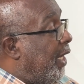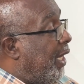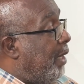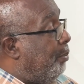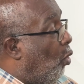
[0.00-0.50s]

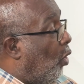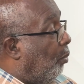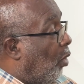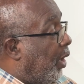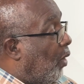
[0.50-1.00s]
in
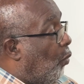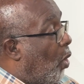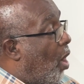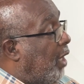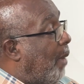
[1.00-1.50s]
Portmore that we
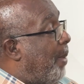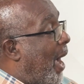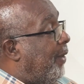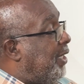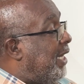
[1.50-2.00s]
want a
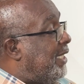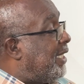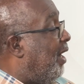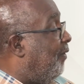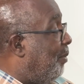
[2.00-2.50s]
parish
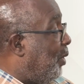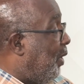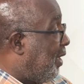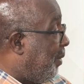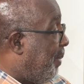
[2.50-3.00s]
instead of a
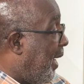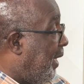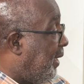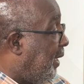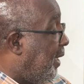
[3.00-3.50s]

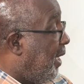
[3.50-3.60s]
municipality.